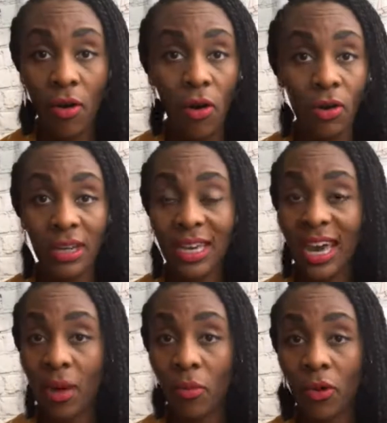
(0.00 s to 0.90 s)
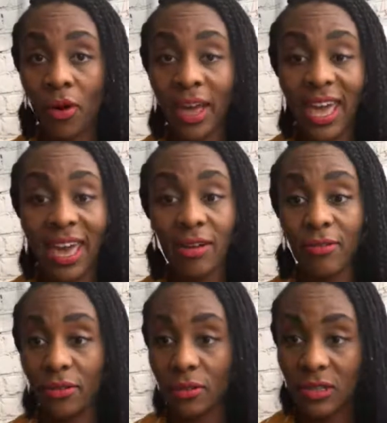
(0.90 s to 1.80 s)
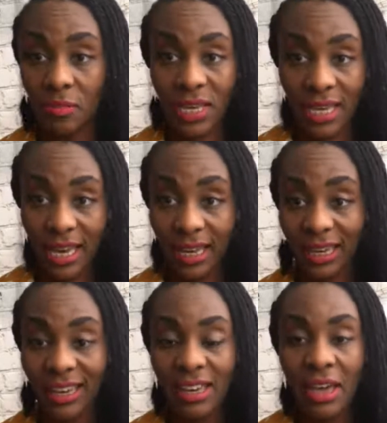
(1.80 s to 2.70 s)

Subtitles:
on camera, and through speaking.